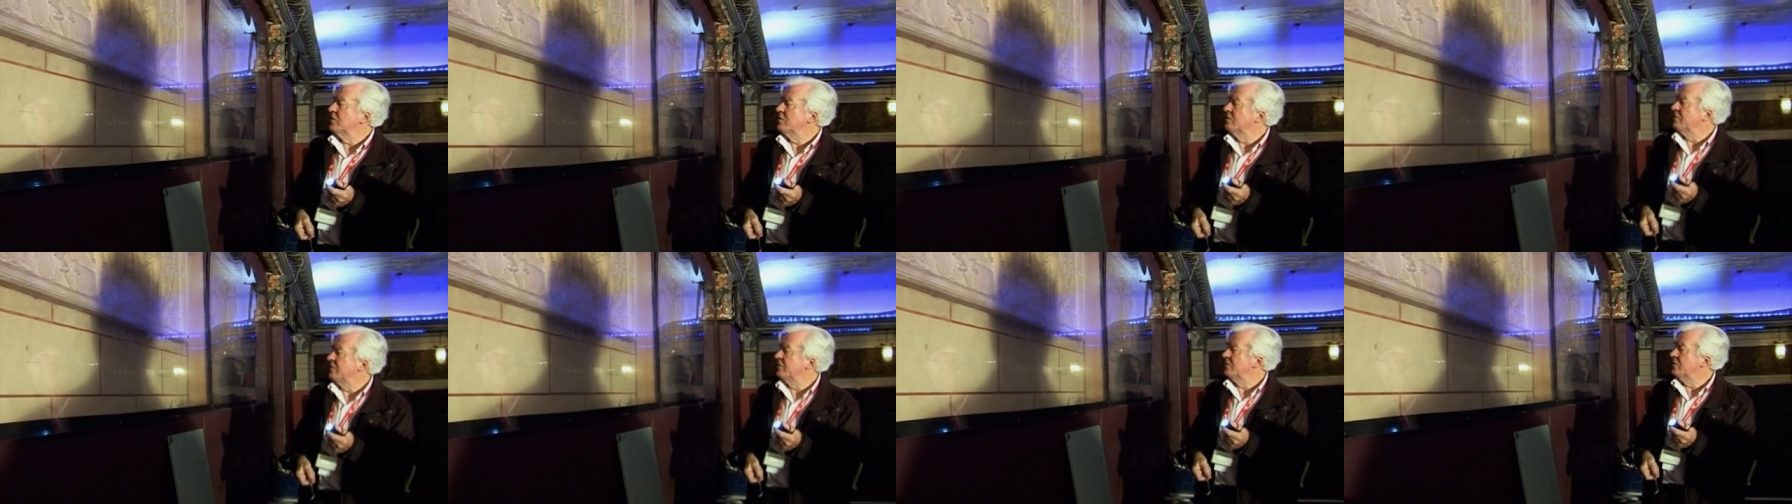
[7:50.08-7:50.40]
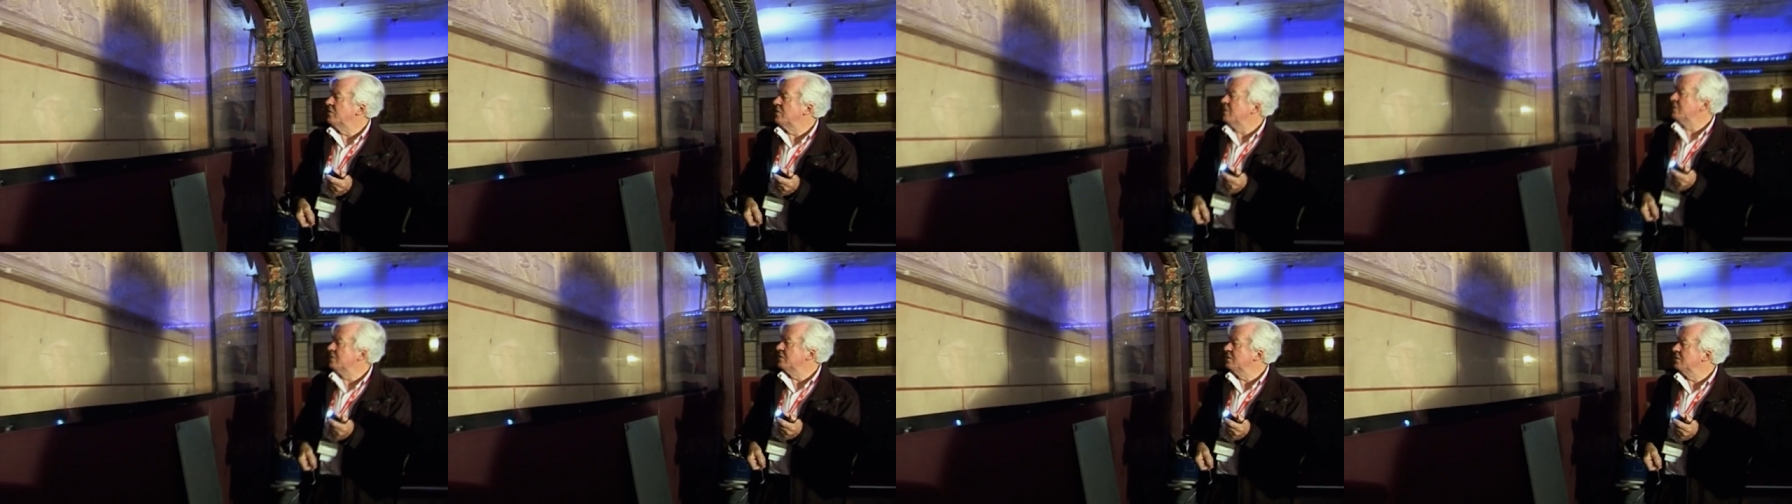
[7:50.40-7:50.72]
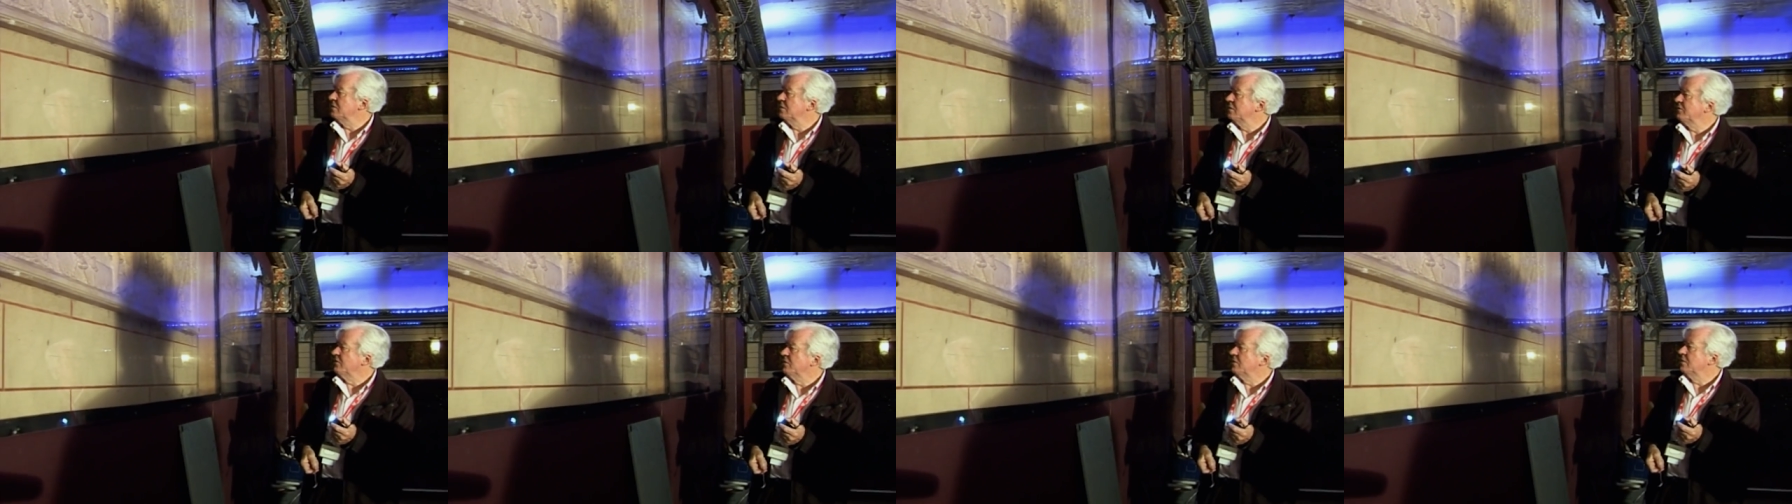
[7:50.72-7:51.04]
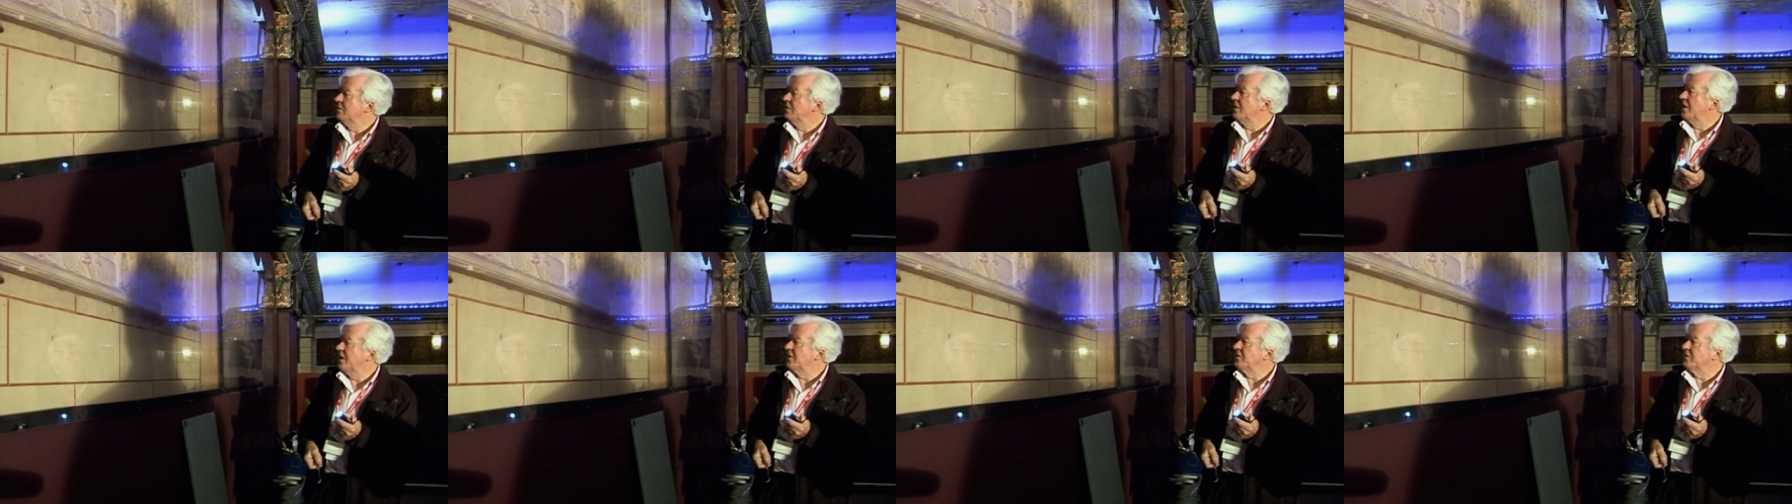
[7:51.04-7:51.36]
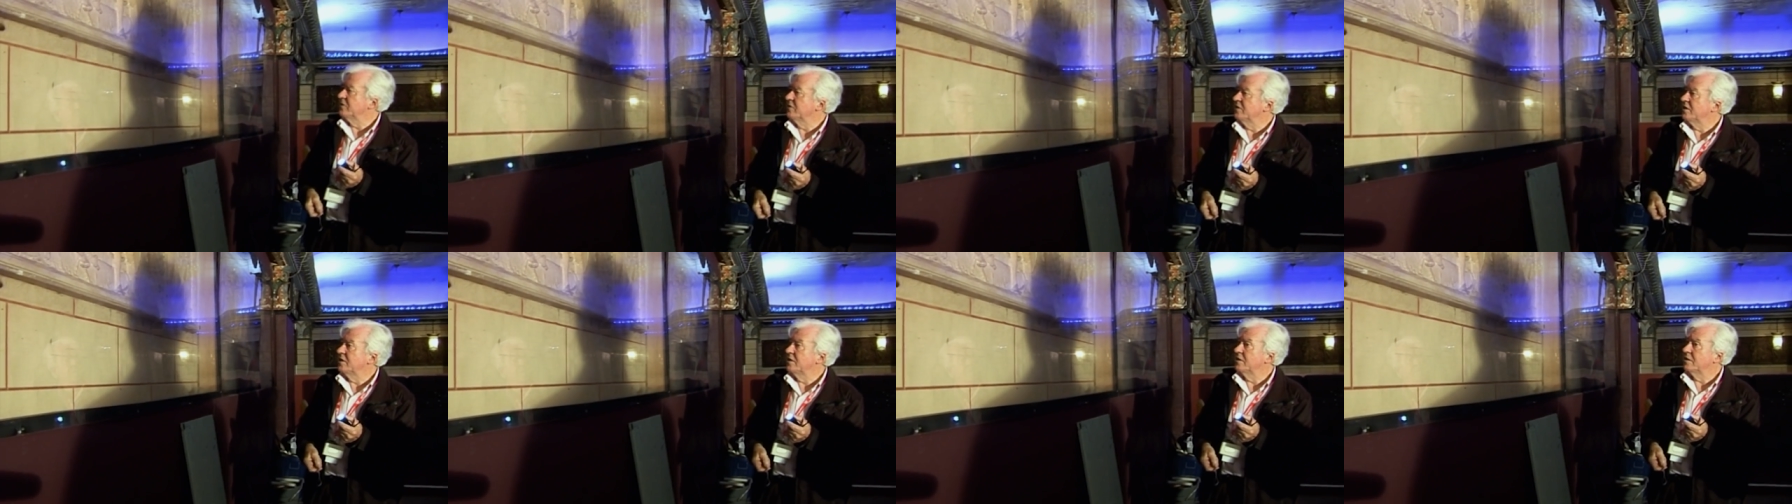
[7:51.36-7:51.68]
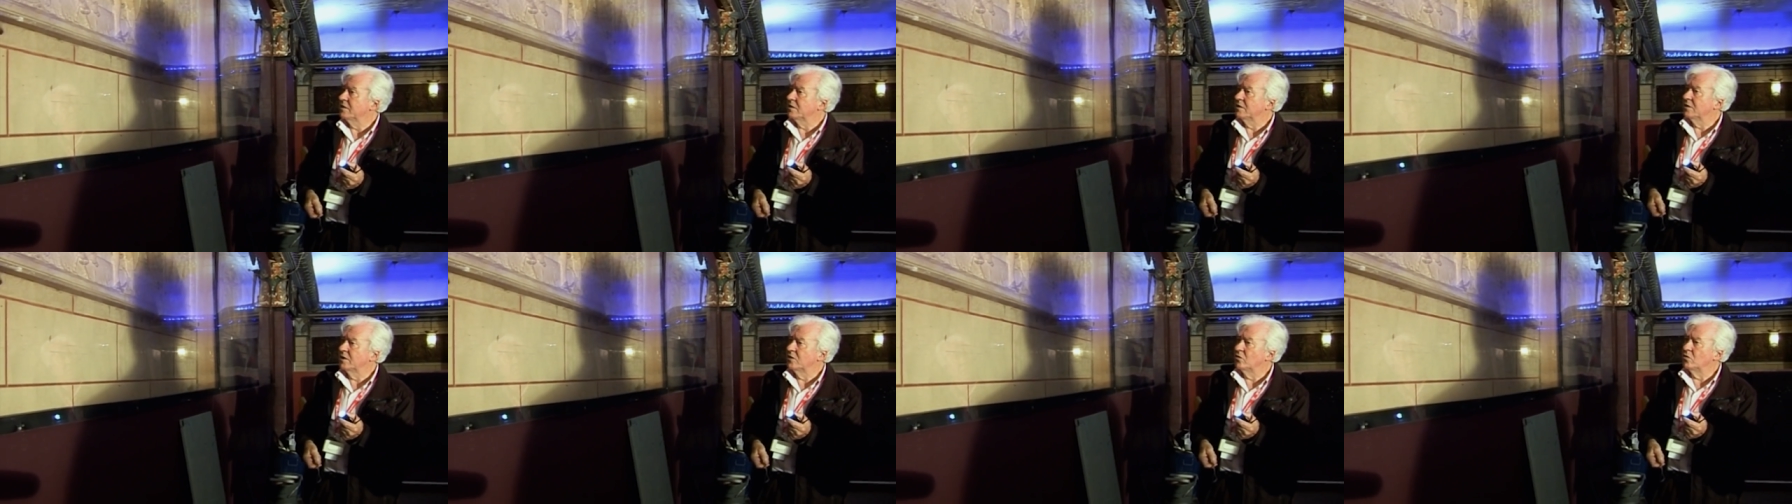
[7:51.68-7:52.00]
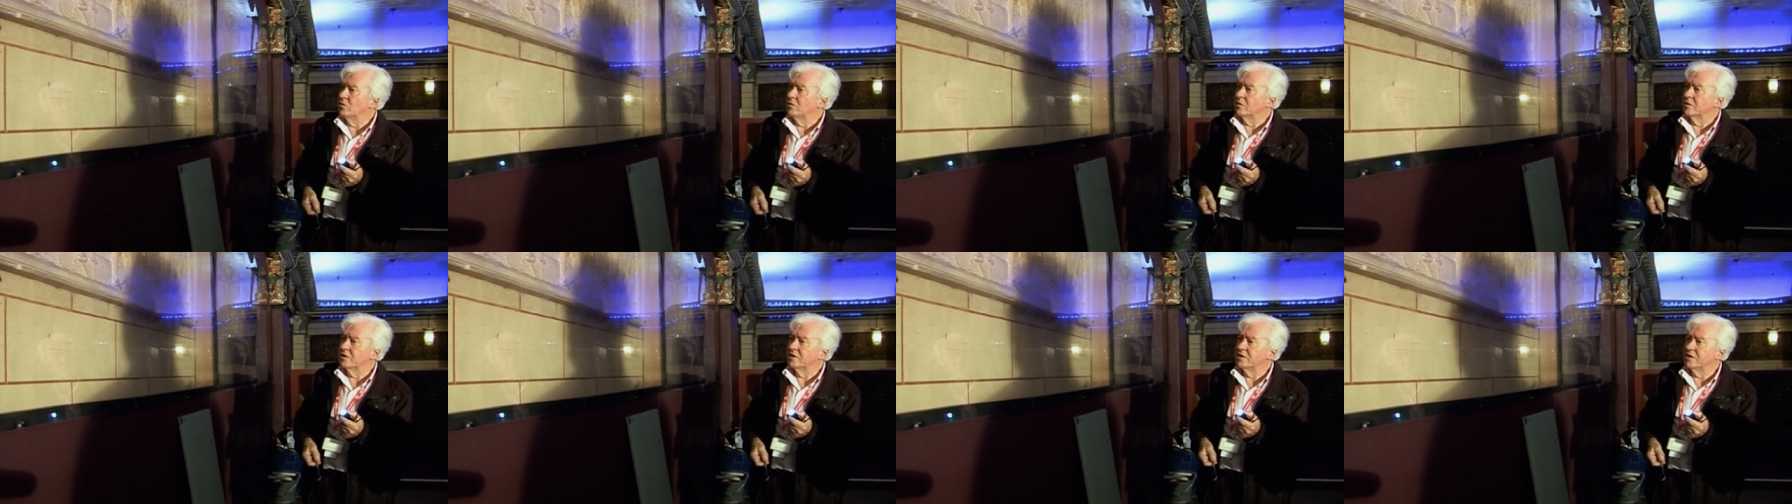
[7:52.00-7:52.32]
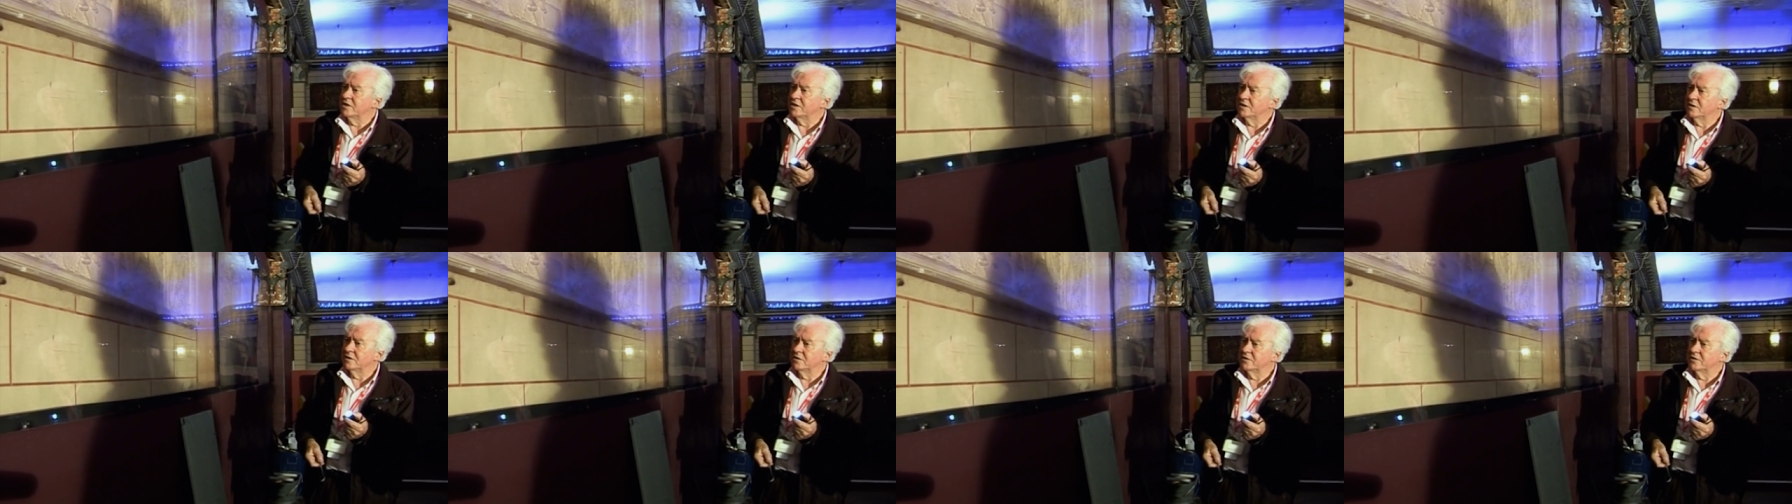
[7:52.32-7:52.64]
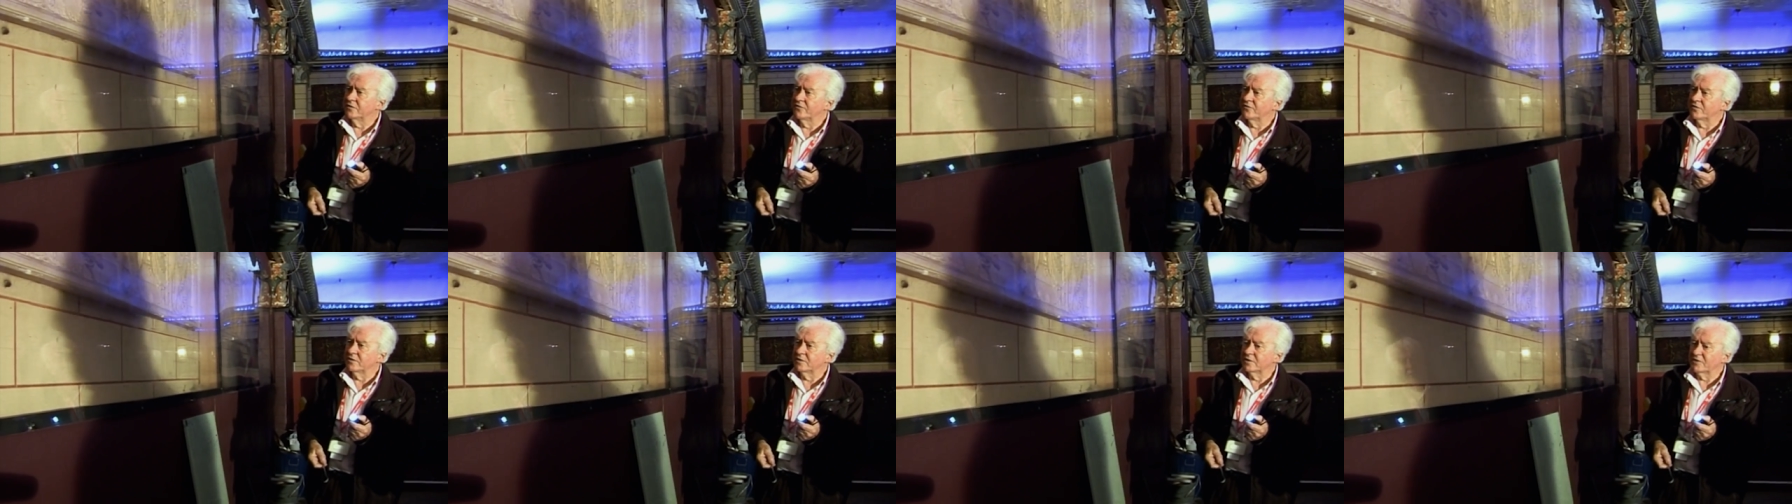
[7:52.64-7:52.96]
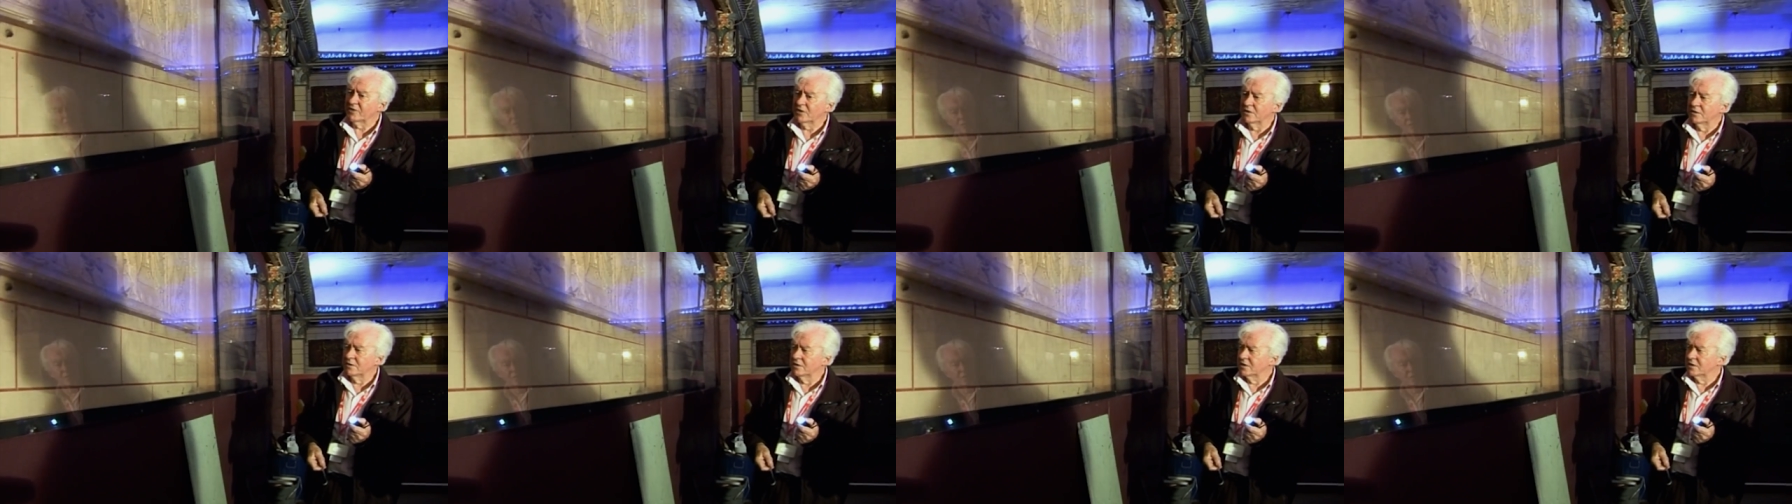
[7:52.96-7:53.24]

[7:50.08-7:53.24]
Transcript: what we've got under all the different